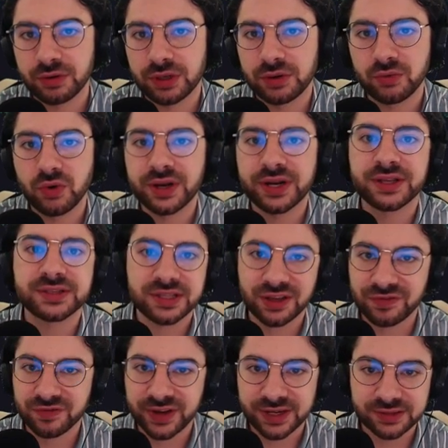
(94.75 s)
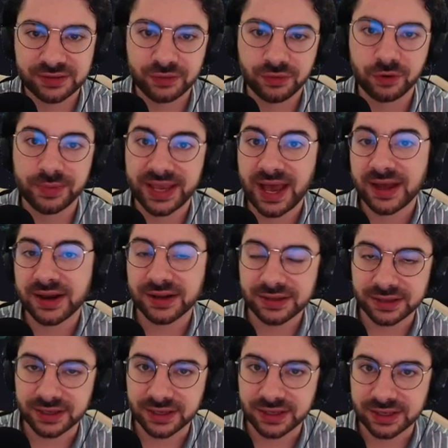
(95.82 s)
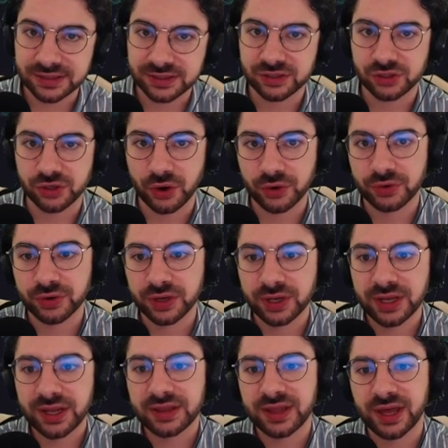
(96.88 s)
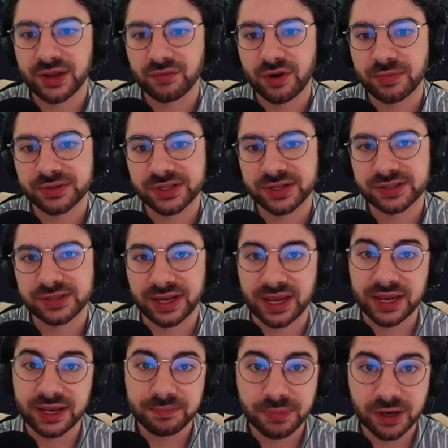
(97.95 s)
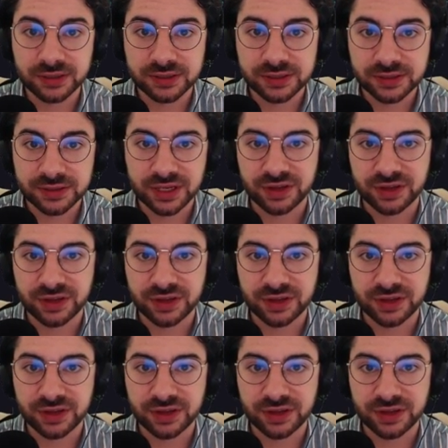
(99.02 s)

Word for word: What is the effect? Well, mechanically, it's a zone that represents like a hitbox.